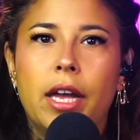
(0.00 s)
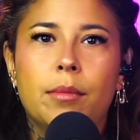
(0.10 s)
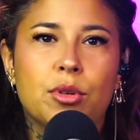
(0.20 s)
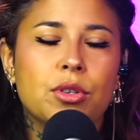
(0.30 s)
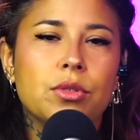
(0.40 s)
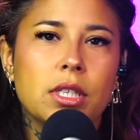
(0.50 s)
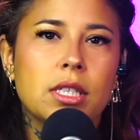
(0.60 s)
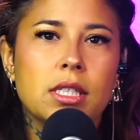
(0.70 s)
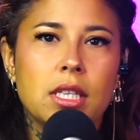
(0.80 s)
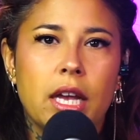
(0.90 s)

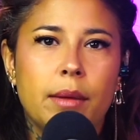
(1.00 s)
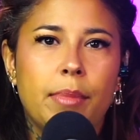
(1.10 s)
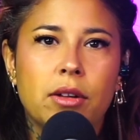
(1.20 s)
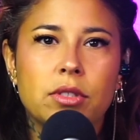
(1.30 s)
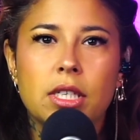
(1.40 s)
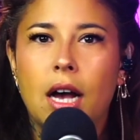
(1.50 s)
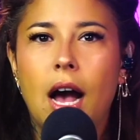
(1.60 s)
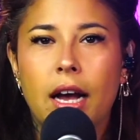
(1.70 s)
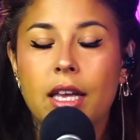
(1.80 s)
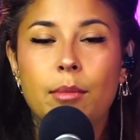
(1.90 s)
bruises like bouncing a
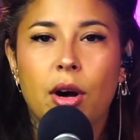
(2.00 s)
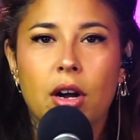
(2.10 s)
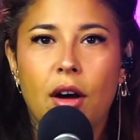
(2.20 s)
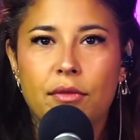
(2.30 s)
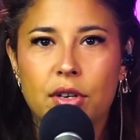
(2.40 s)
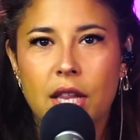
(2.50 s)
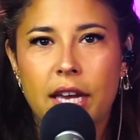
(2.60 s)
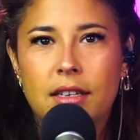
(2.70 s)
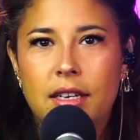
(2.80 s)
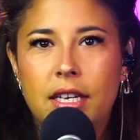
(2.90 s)
hockey puck off her
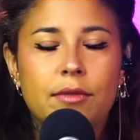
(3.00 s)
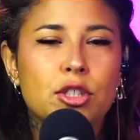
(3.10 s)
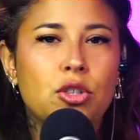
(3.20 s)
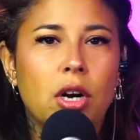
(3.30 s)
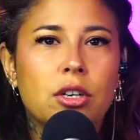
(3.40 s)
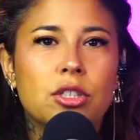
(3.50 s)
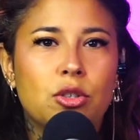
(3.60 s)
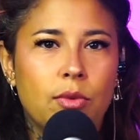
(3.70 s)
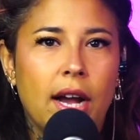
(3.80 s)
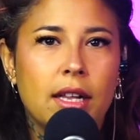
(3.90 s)
leg. He never struck her
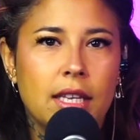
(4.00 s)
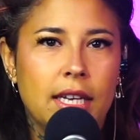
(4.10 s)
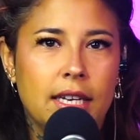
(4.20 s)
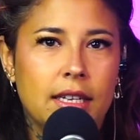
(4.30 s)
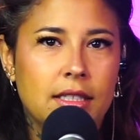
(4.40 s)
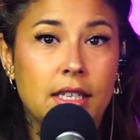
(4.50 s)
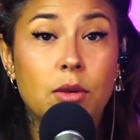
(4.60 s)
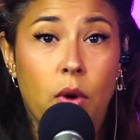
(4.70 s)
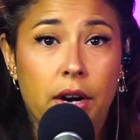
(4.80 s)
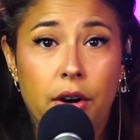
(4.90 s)
directly and
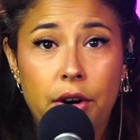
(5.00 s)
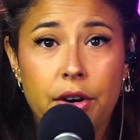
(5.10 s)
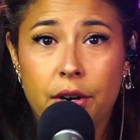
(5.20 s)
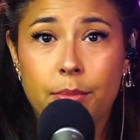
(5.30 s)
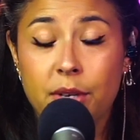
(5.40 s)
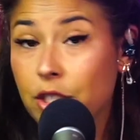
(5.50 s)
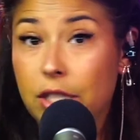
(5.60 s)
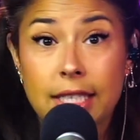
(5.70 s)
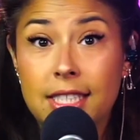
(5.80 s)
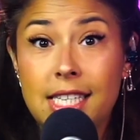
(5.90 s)
didn't want to hurt her, but
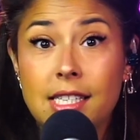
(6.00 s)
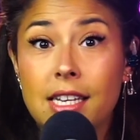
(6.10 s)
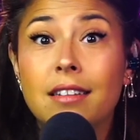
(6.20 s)
she insisted.